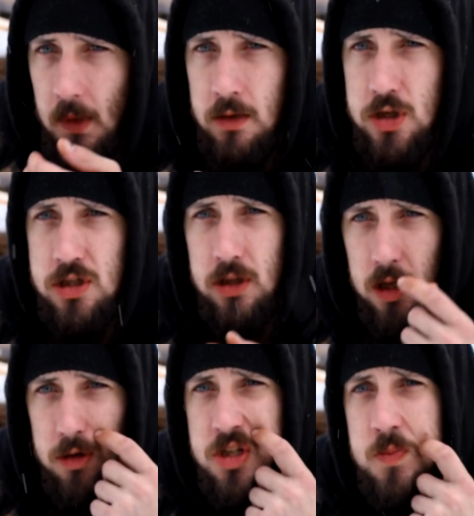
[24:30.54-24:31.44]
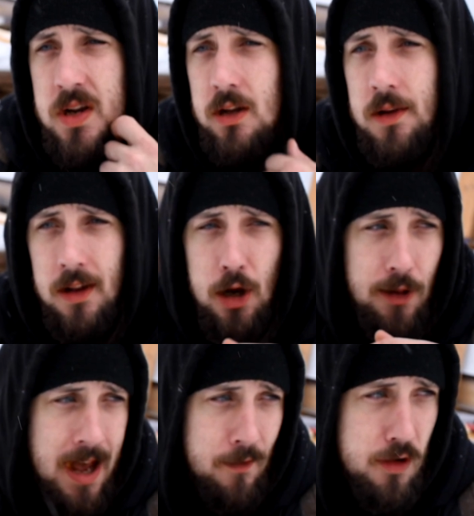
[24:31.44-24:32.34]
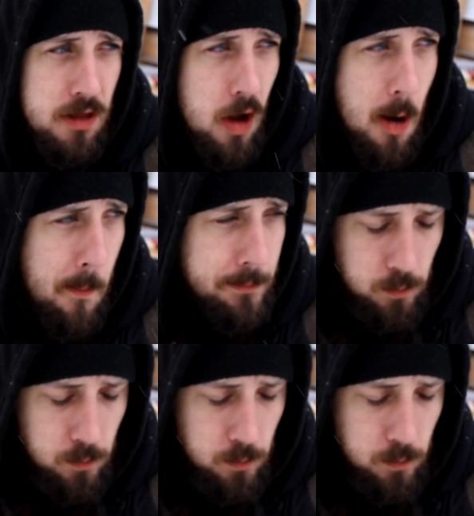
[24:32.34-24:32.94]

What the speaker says: Just a little spiel and a little afterthought.